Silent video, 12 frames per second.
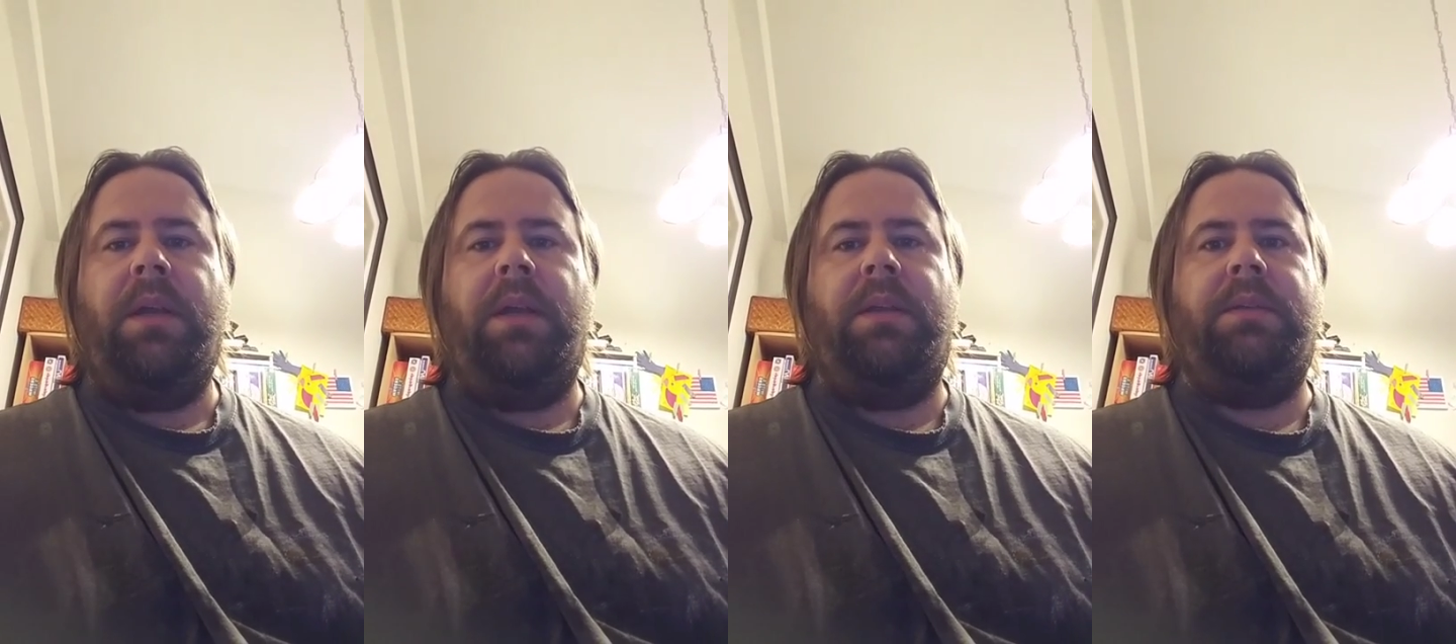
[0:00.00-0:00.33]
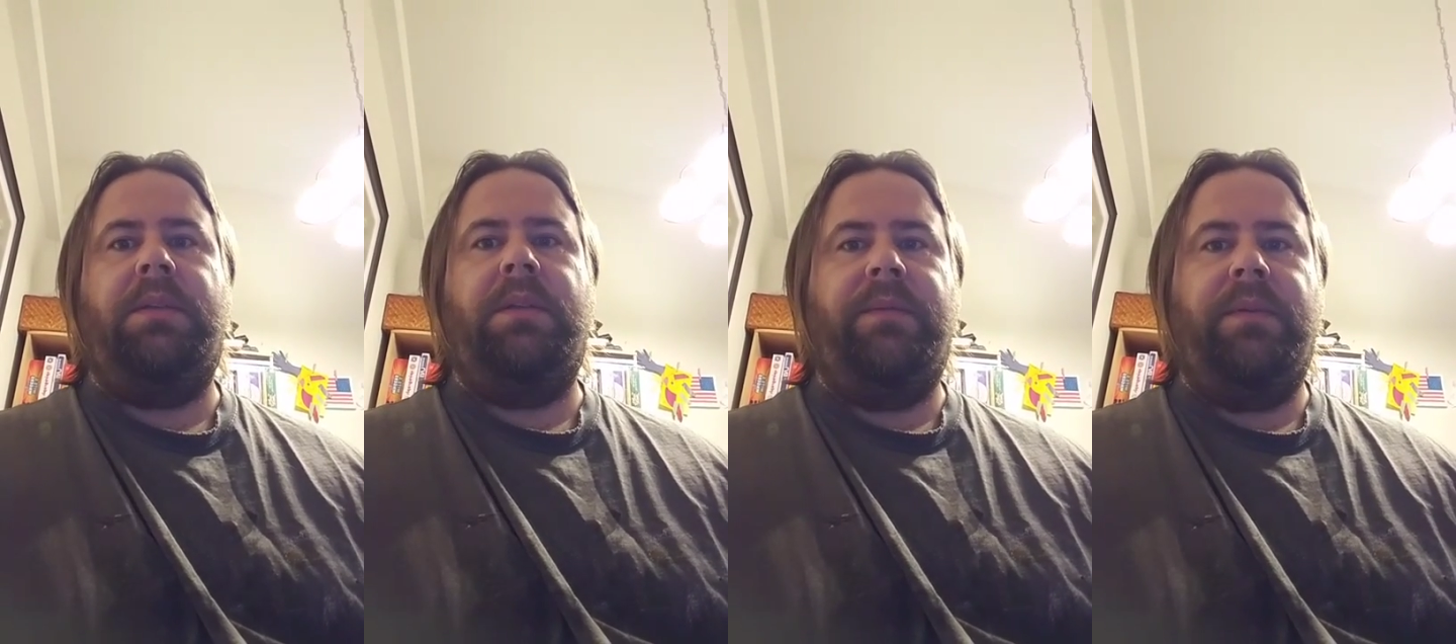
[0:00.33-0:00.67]

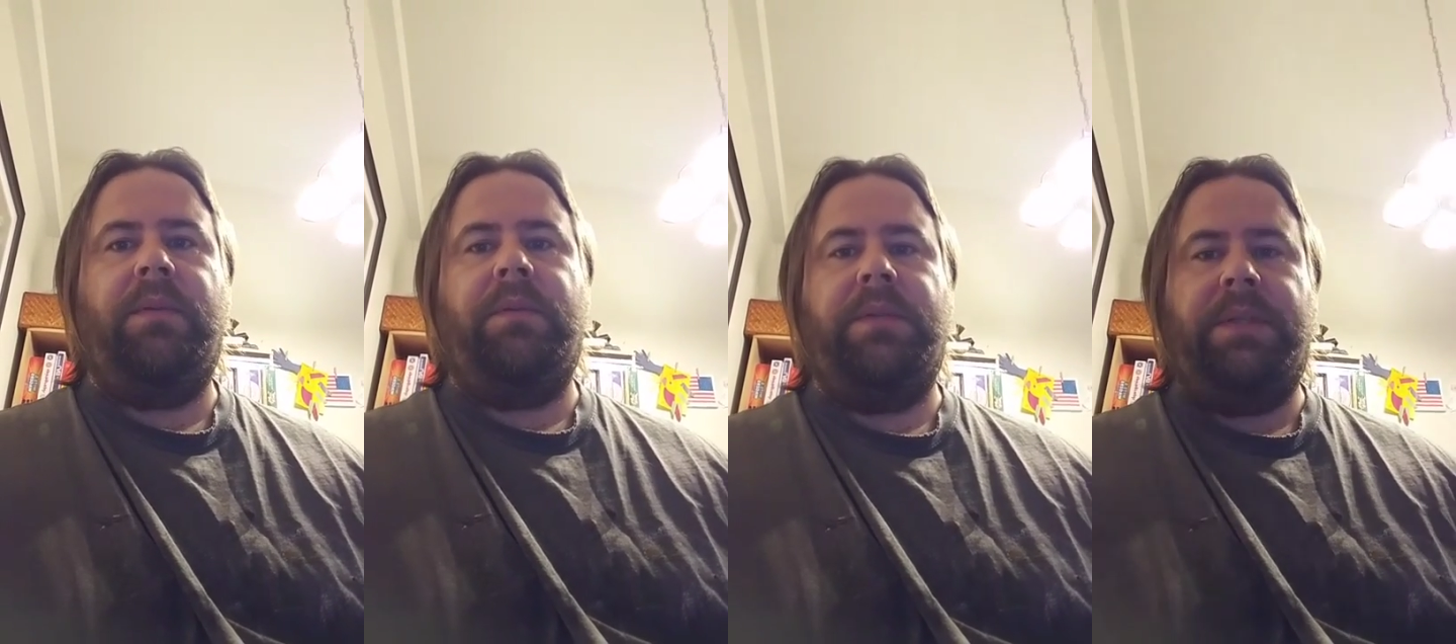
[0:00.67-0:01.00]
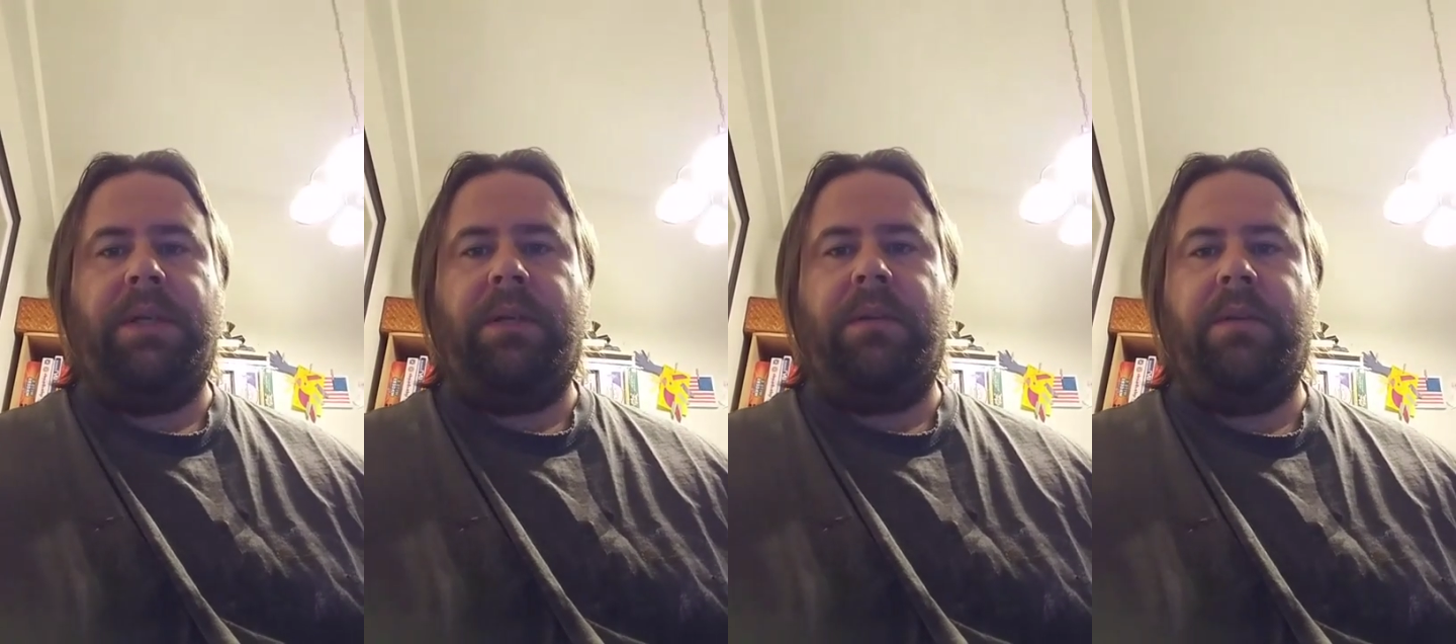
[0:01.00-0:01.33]
it's difficult to
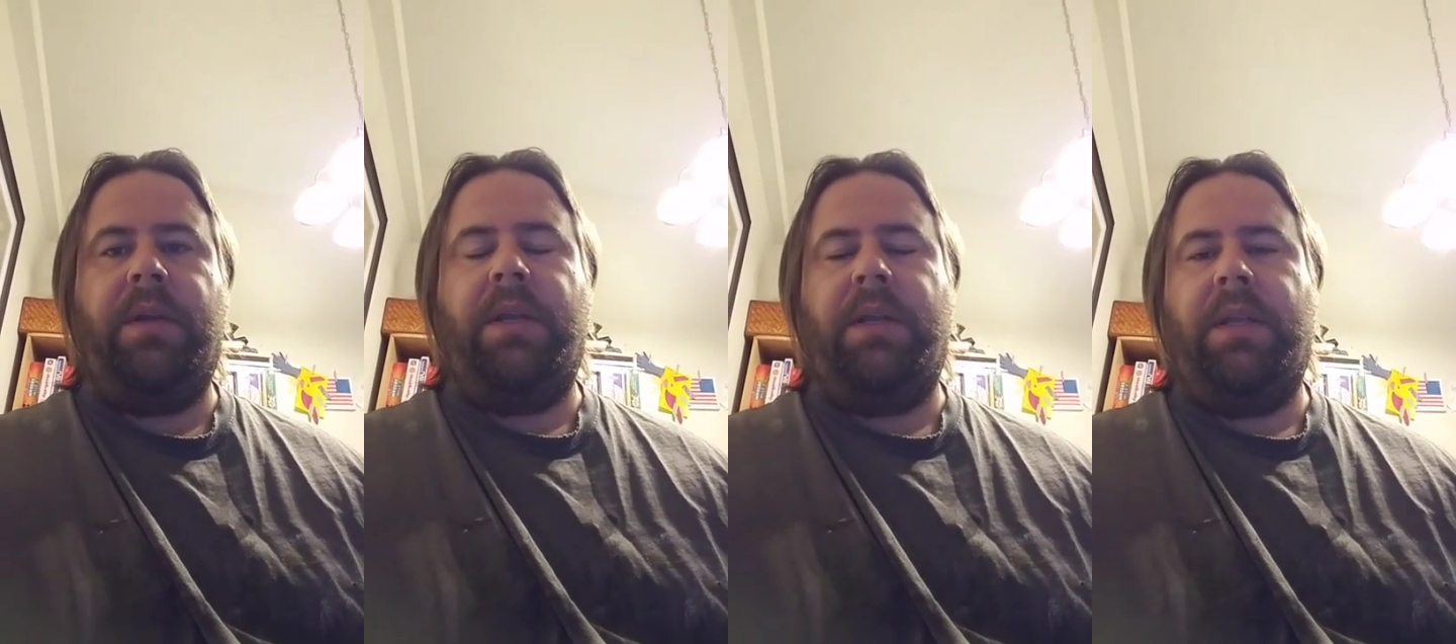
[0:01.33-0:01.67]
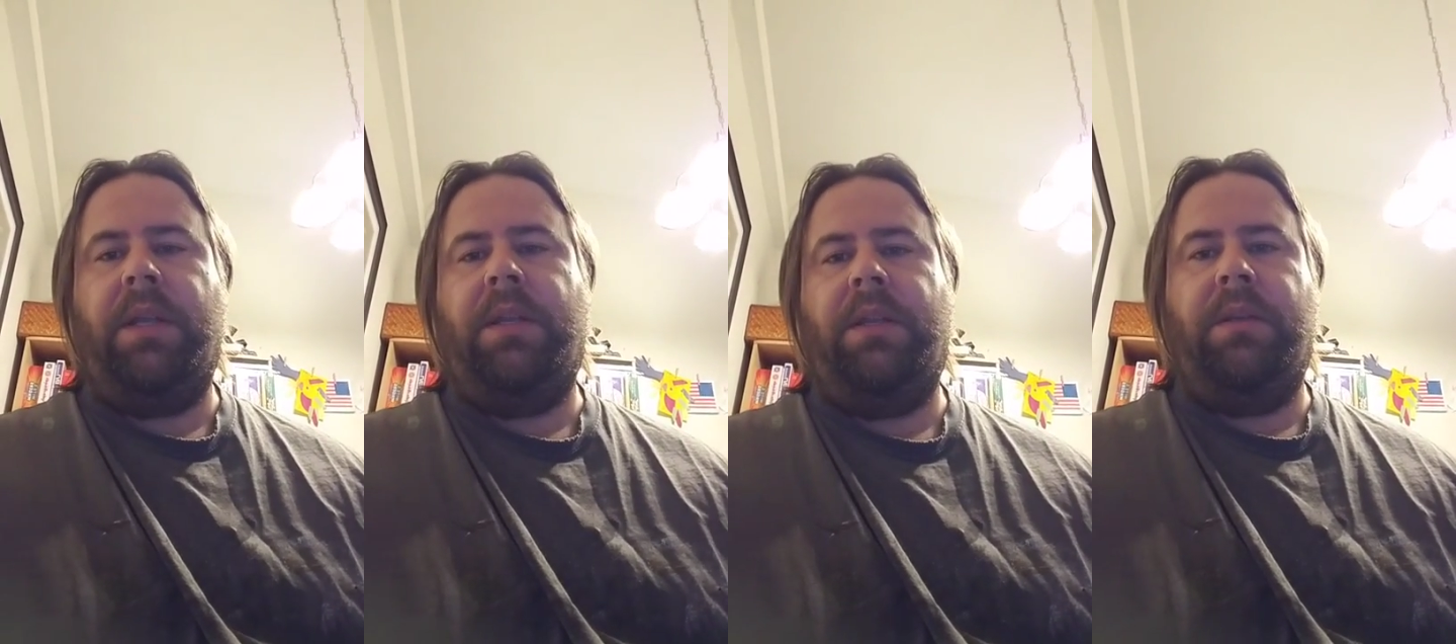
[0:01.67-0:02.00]
tell. The Grand
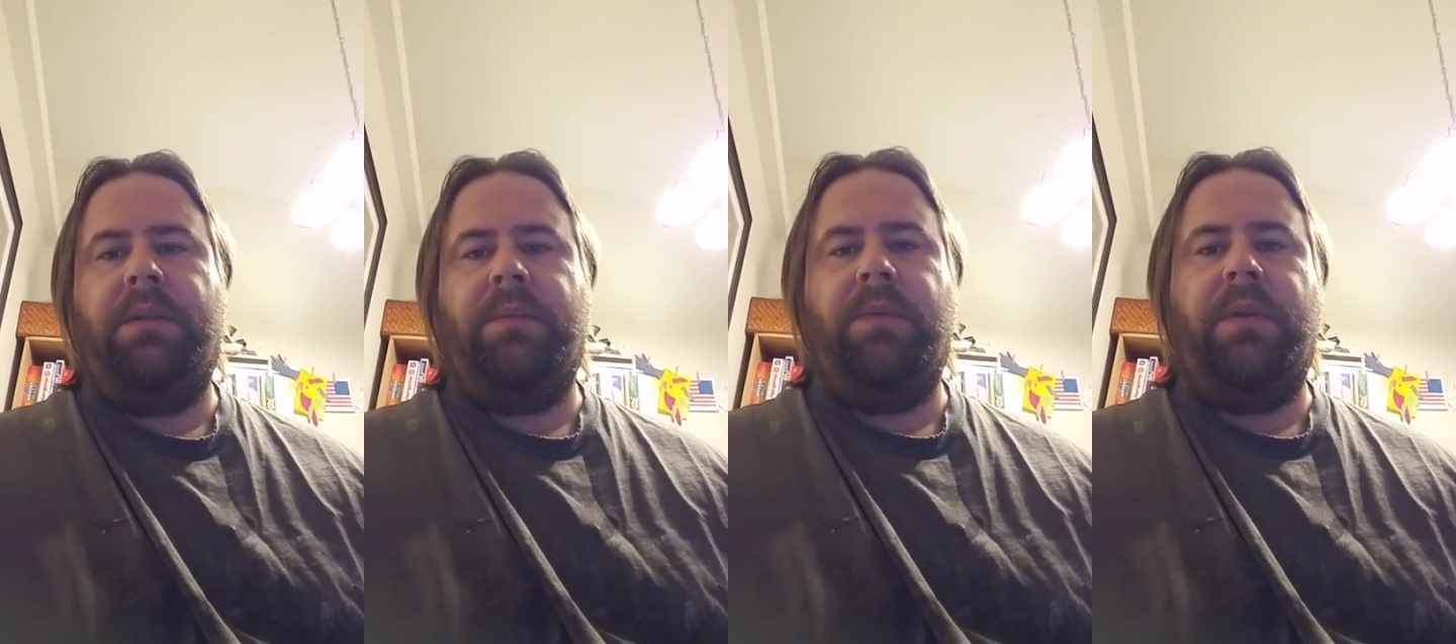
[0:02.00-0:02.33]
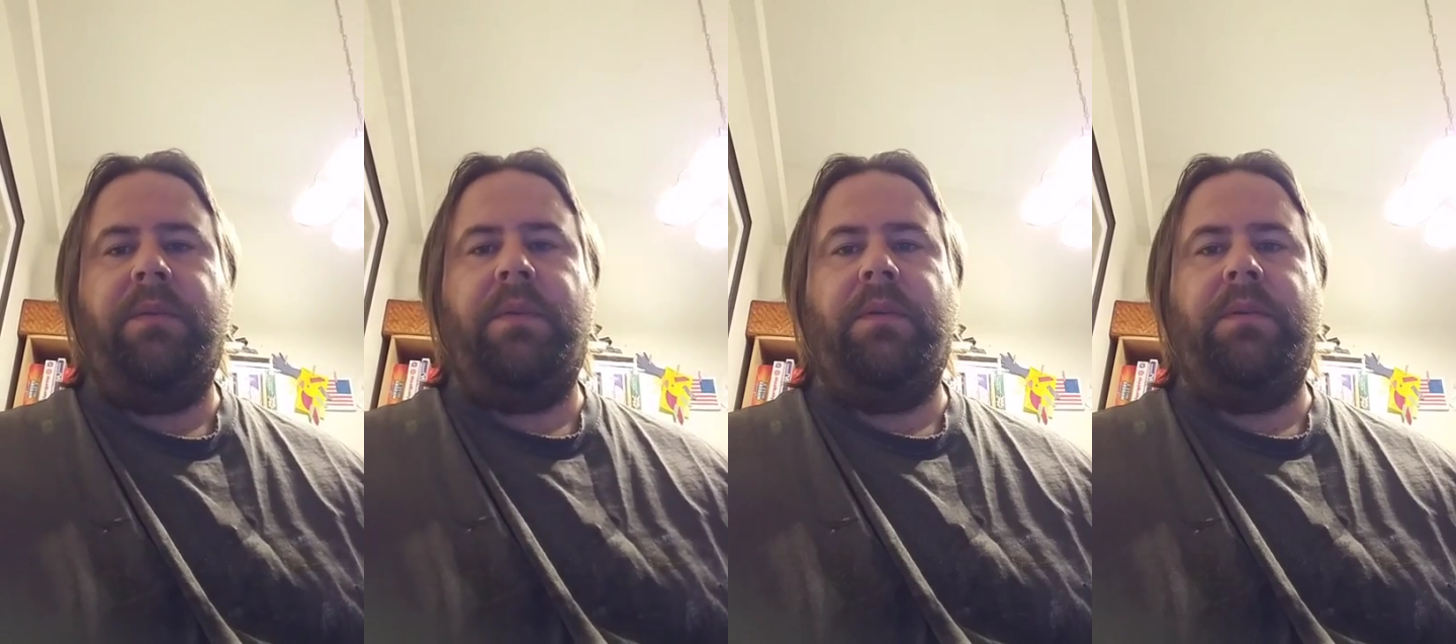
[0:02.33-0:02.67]
Canyon is one
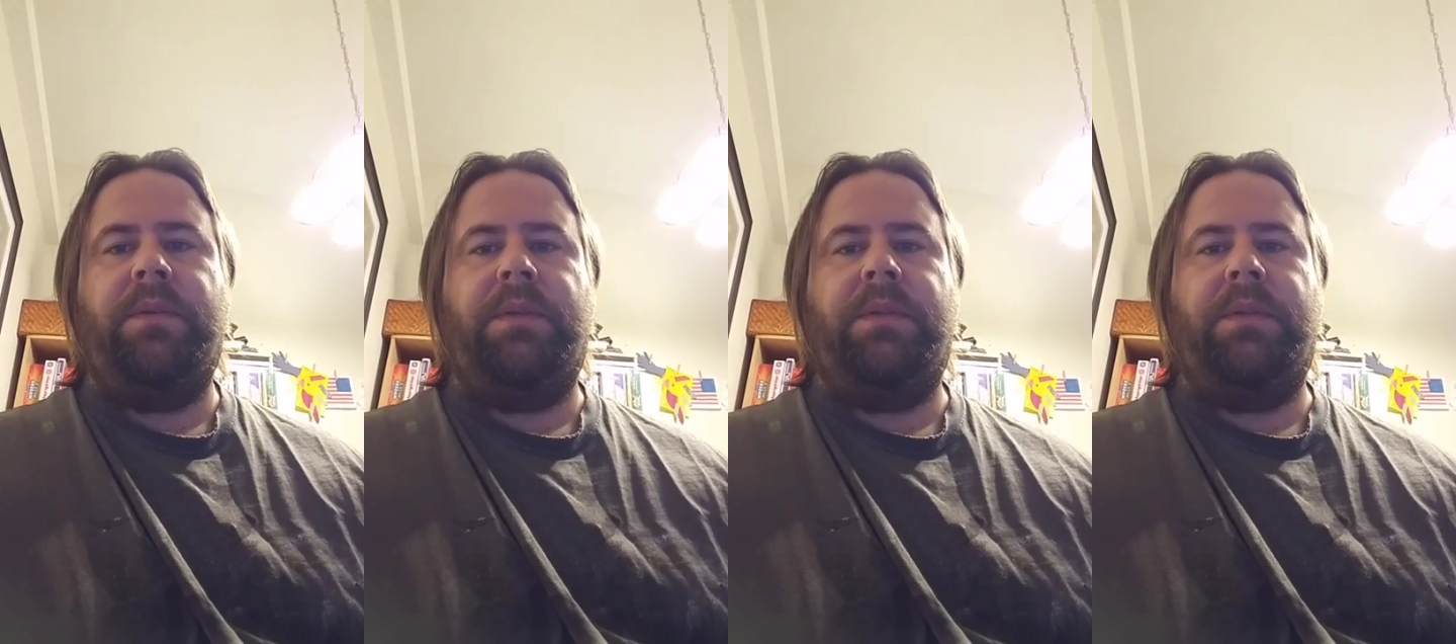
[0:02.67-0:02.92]
of those.